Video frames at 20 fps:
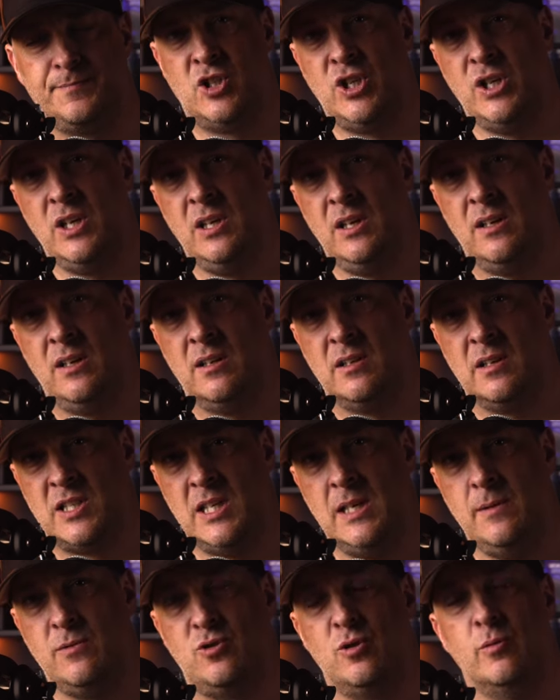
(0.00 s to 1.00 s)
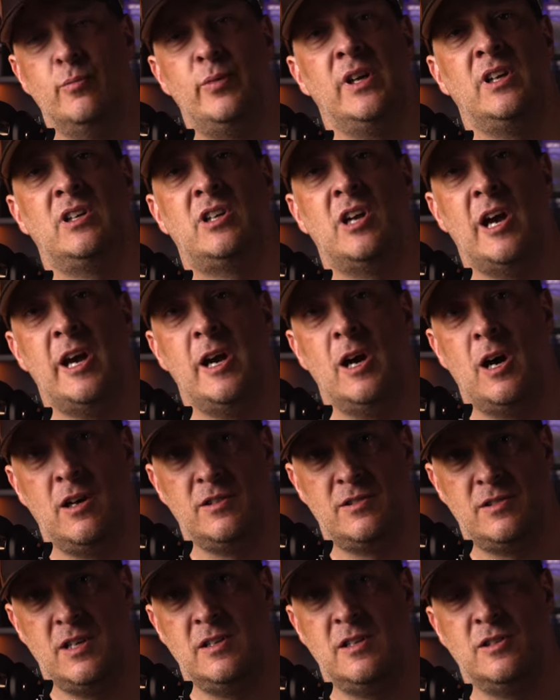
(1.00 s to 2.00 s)
She seems to bring
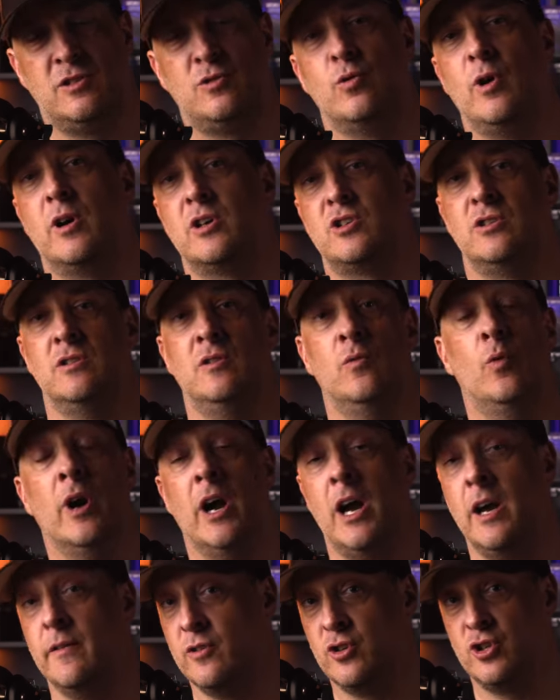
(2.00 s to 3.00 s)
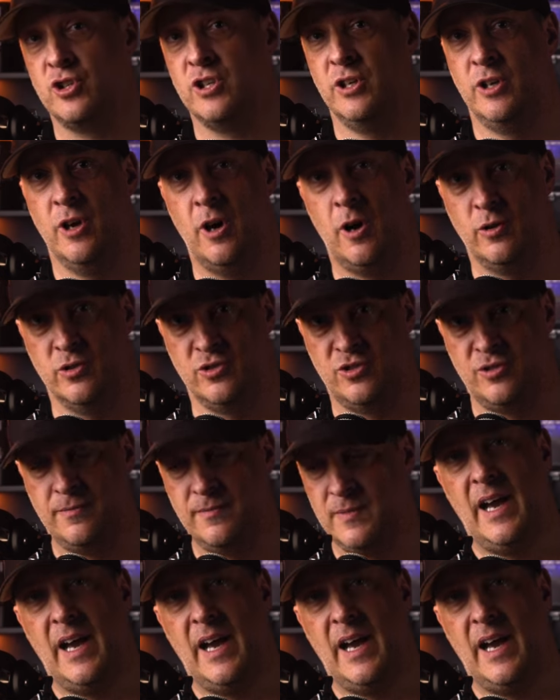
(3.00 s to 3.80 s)
chaos and destruction wherever she goes.